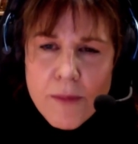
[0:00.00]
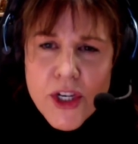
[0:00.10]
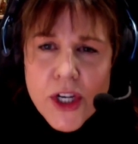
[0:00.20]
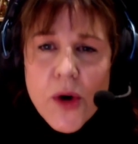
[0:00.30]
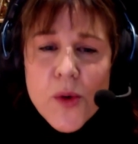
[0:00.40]

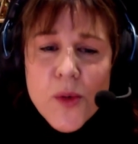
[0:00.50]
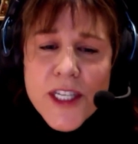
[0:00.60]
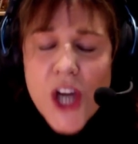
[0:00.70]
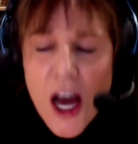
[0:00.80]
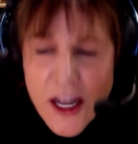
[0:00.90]
to go to
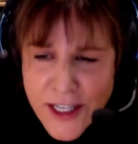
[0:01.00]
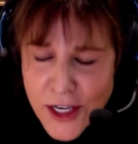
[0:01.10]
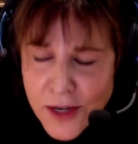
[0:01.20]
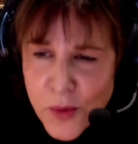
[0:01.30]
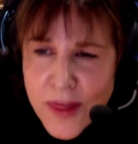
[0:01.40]

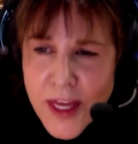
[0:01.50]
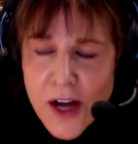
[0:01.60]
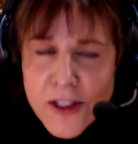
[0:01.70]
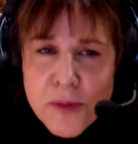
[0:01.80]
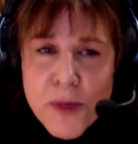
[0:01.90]
Wisconsin with the
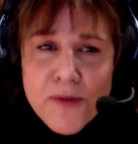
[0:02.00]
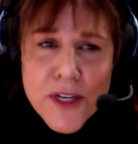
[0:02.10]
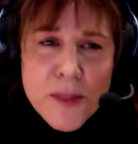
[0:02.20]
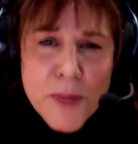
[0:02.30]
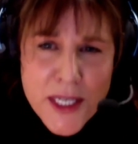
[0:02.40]
ultimate
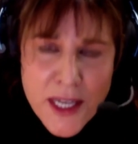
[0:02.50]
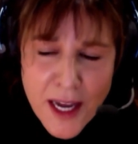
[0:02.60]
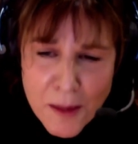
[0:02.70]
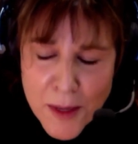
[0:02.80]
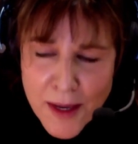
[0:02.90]
frisbee
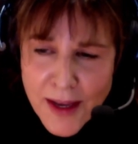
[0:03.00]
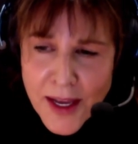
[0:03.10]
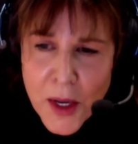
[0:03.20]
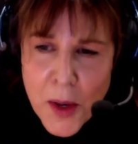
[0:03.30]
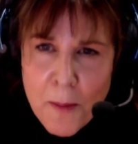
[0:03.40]
team,
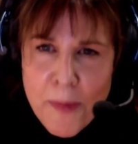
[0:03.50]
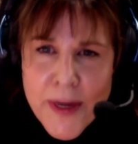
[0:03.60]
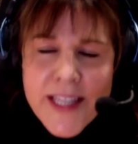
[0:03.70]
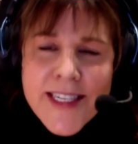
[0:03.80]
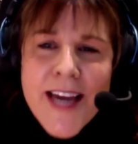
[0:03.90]

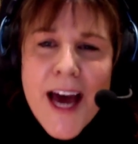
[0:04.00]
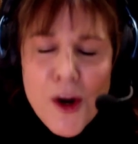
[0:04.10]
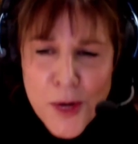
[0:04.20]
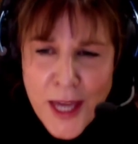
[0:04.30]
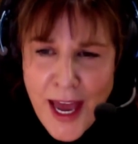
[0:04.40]
but it's
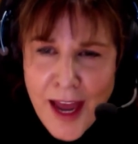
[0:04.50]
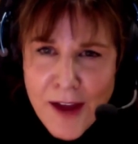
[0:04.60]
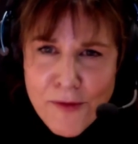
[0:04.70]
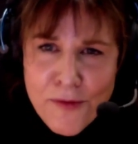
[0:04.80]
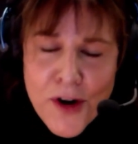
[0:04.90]
not
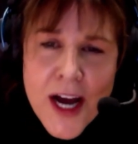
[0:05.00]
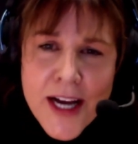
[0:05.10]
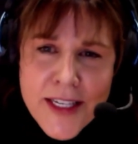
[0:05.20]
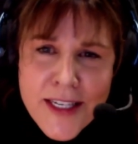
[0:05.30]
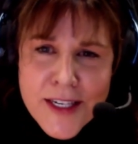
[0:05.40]
okay for
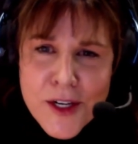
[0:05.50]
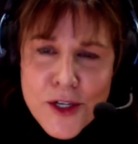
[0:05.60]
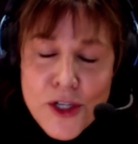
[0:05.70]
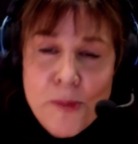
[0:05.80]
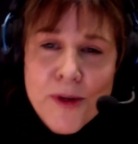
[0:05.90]
us
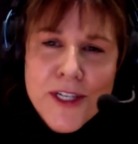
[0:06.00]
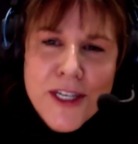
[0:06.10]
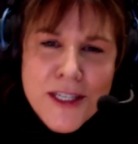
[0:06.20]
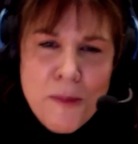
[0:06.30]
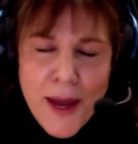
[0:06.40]
to
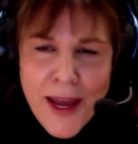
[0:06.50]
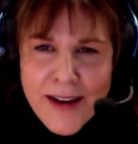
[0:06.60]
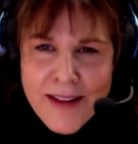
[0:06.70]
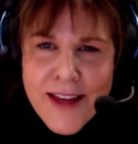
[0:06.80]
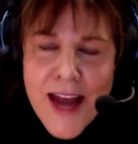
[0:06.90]

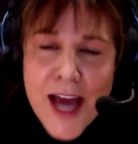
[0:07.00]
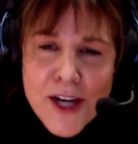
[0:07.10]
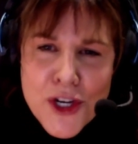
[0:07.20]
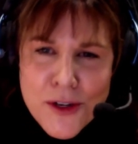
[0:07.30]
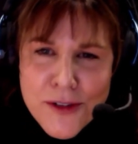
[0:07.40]
participate in the
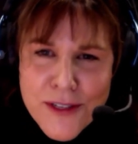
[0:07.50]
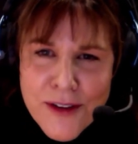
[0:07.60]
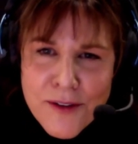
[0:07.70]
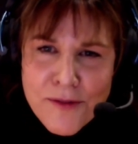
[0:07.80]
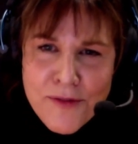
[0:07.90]
national
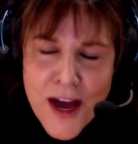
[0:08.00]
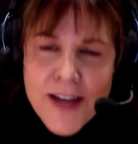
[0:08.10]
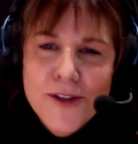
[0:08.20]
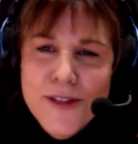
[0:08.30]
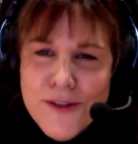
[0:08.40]

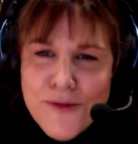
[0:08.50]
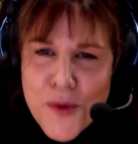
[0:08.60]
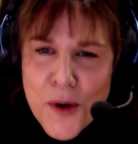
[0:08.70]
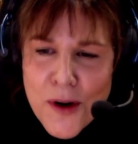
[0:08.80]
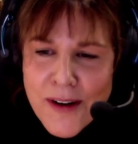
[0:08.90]
finals
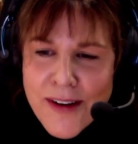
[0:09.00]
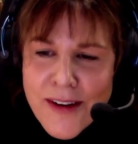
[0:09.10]
for